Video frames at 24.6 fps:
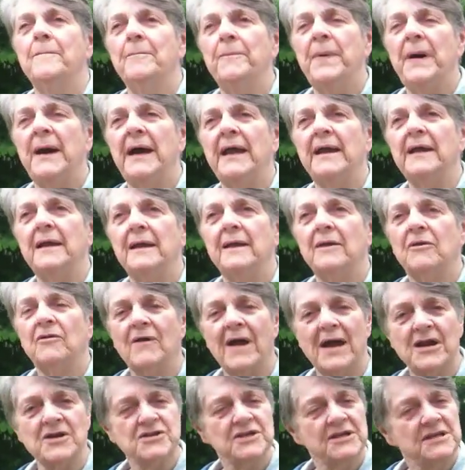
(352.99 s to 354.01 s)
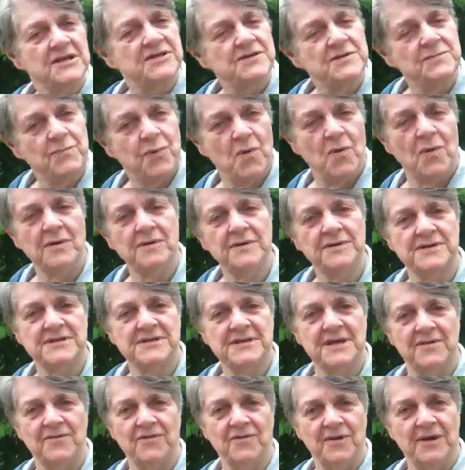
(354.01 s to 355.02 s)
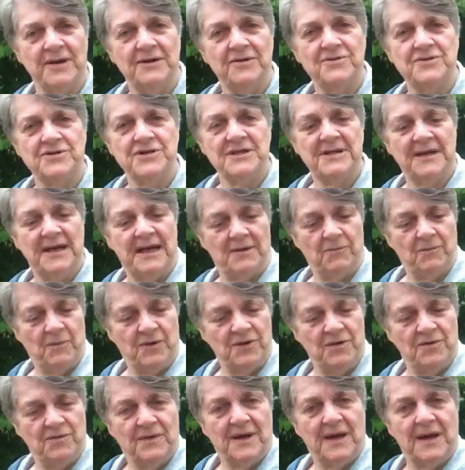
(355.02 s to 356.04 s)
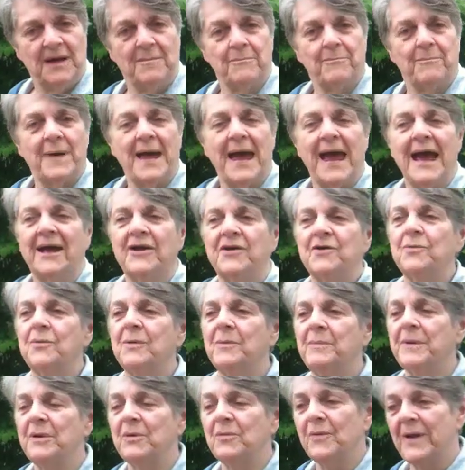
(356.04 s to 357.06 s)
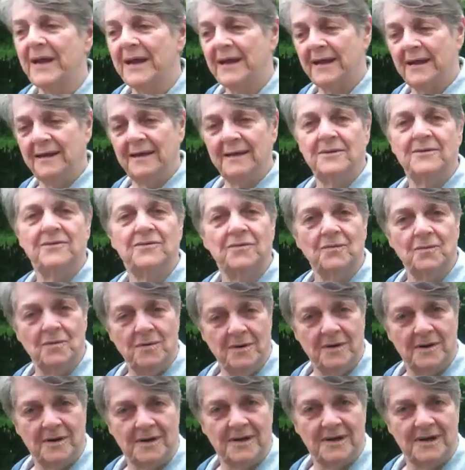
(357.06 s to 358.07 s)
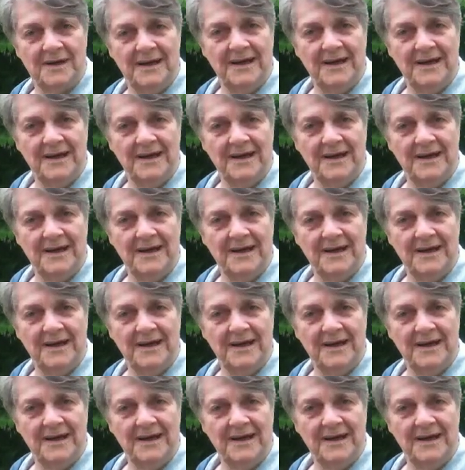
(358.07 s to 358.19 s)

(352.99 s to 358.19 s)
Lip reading: But crashing is important to save your energy, and when you get it back, you will be ready to work.